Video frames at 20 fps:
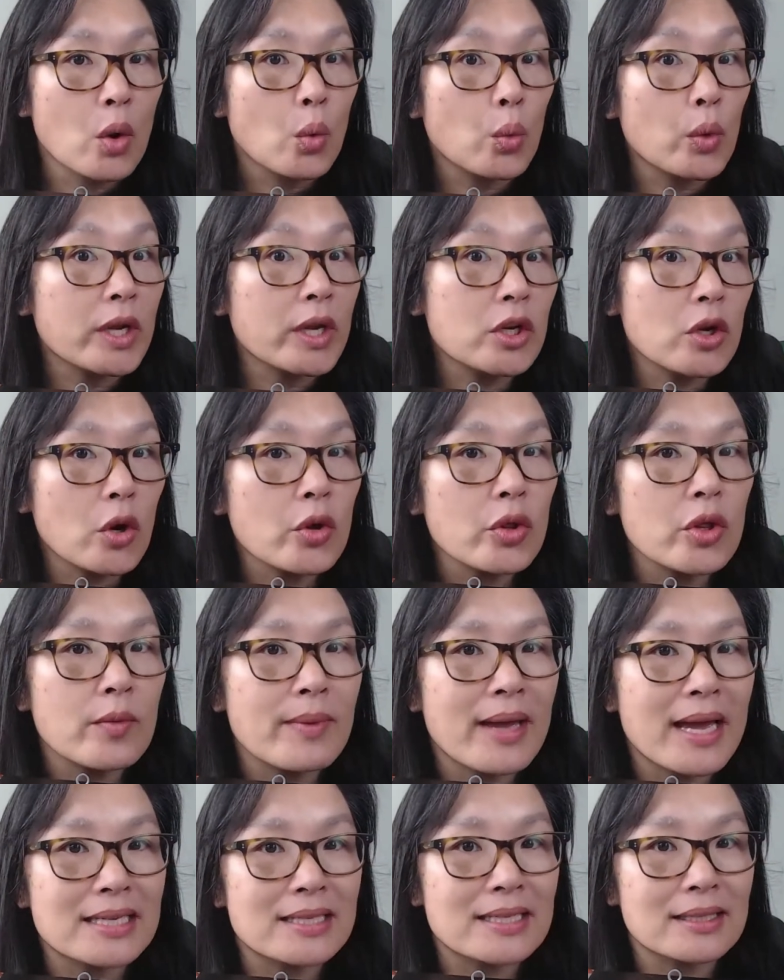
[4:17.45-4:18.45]
We know
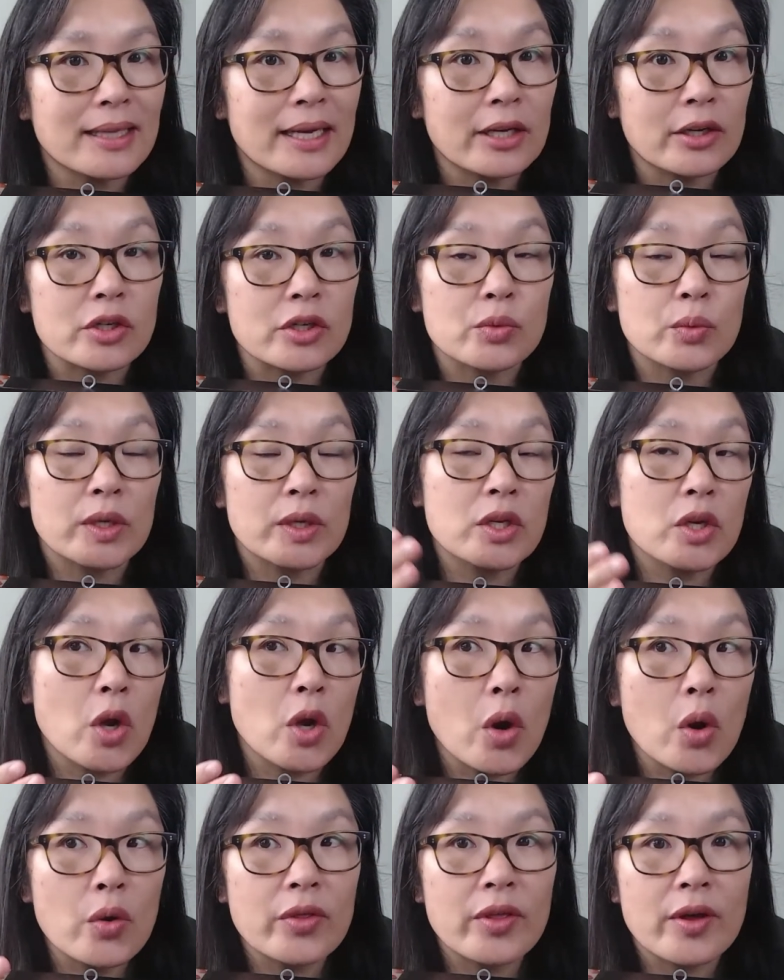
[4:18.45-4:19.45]
them as letters. We
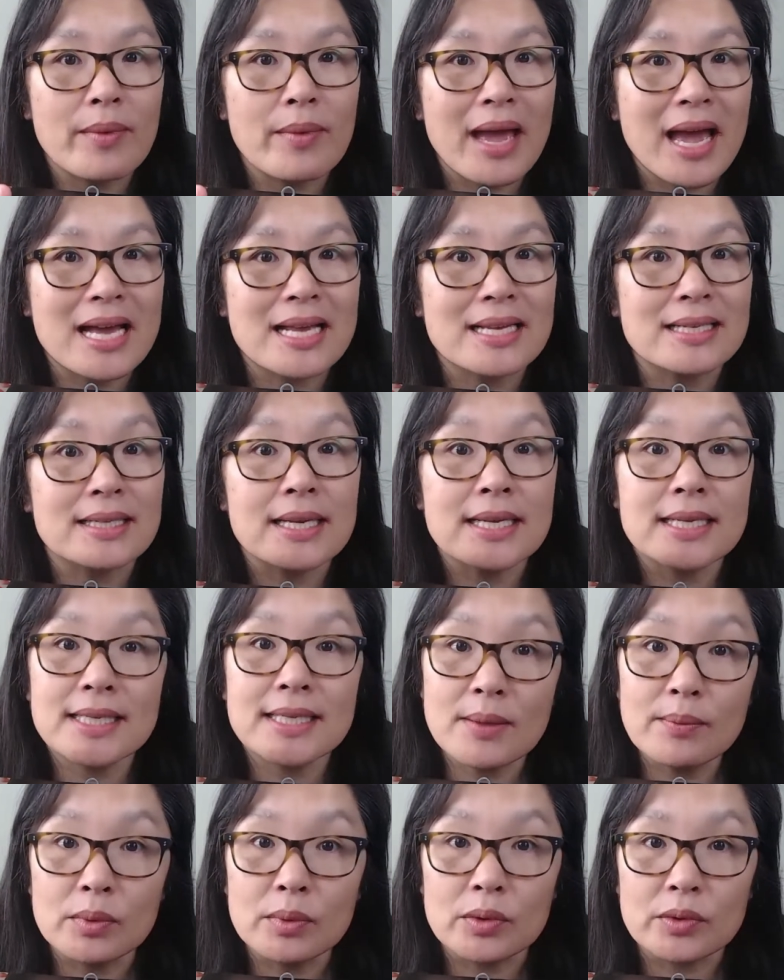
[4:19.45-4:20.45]
know them as
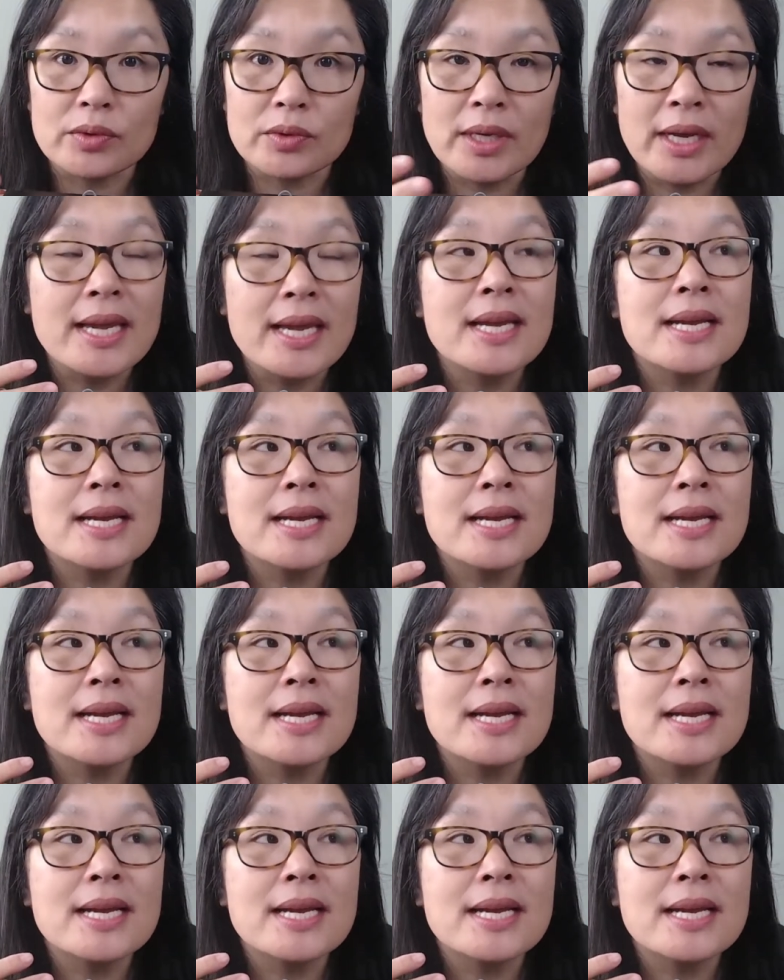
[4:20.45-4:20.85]
symbols.